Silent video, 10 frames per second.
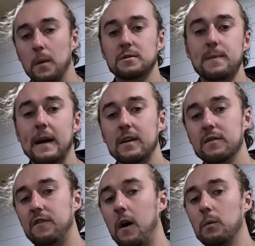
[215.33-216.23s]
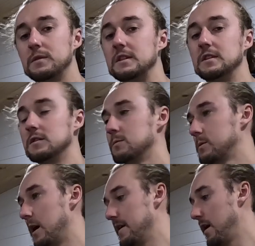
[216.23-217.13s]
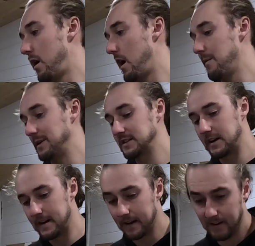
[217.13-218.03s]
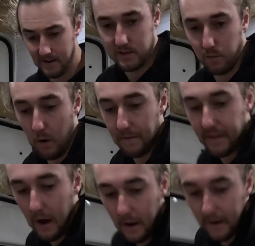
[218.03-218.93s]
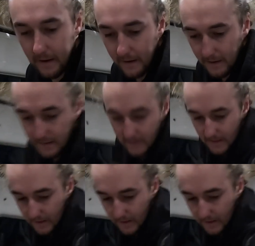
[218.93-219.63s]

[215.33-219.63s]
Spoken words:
I'm just making the final decisions regarding the height of my seating. So what I've done is,